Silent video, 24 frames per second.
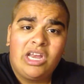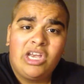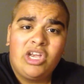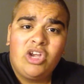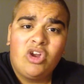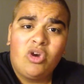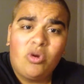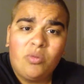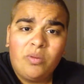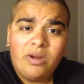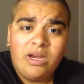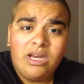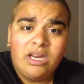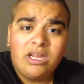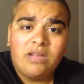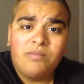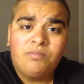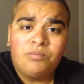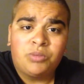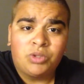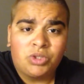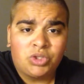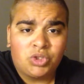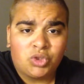nobody
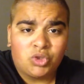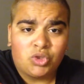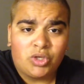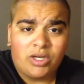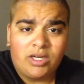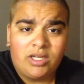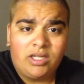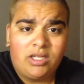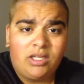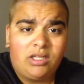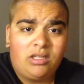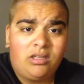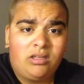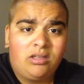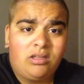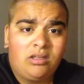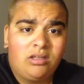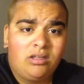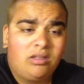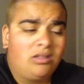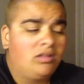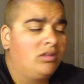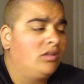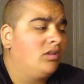can portray
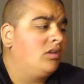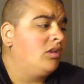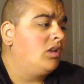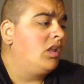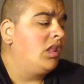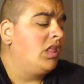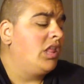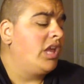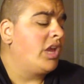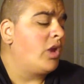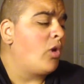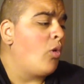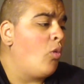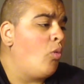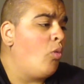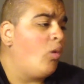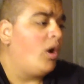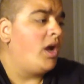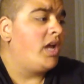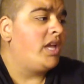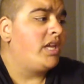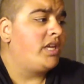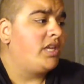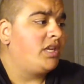like
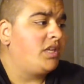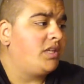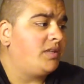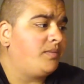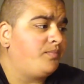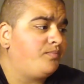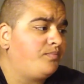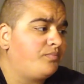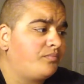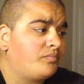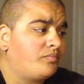what